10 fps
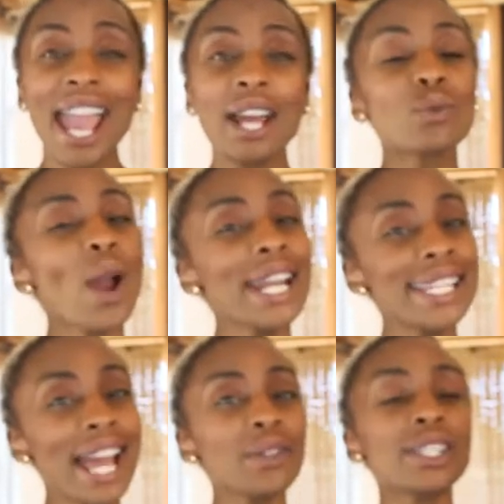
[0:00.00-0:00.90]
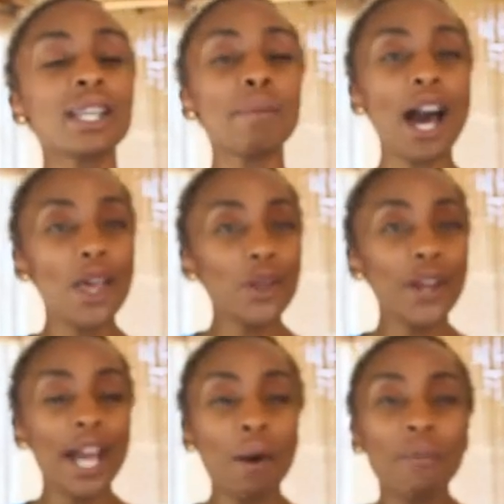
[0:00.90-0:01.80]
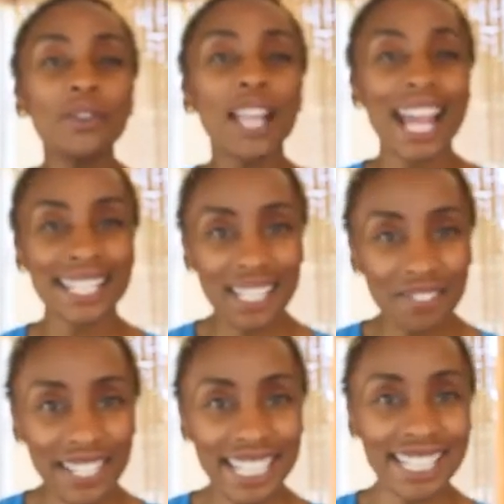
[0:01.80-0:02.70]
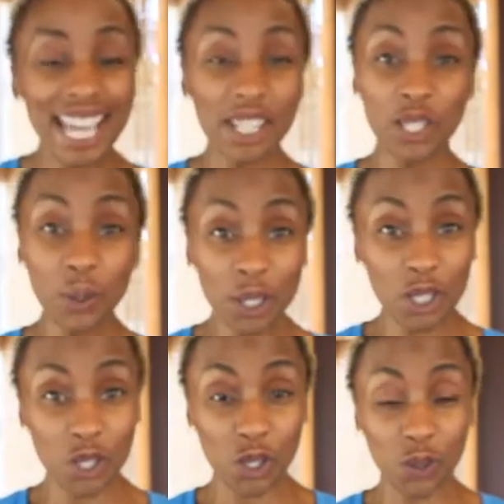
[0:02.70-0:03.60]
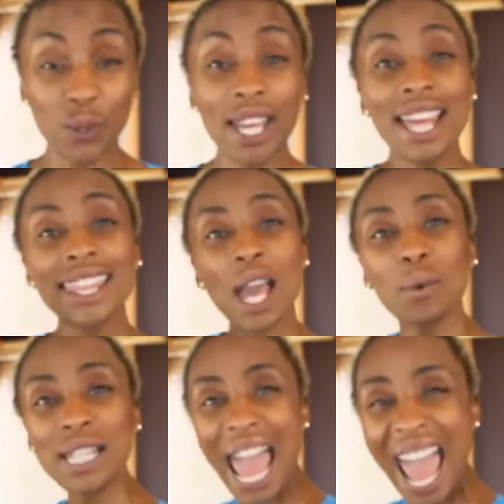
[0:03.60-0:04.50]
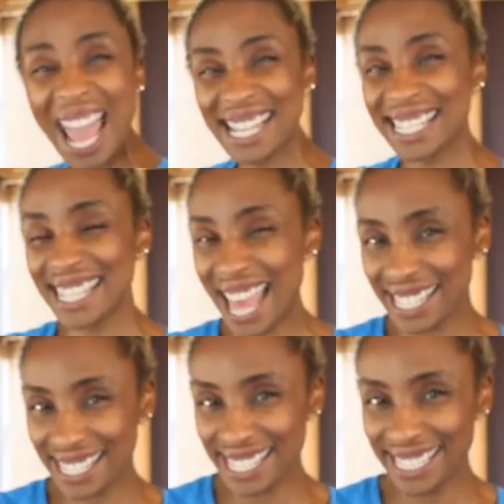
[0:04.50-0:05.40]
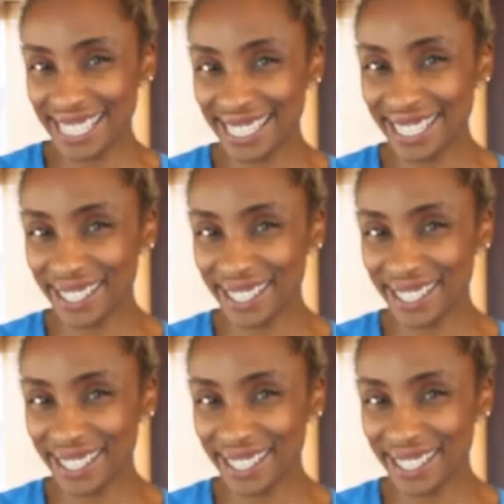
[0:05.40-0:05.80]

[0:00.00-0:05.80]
and write down some other helpful activities that you could do that would add to that scene.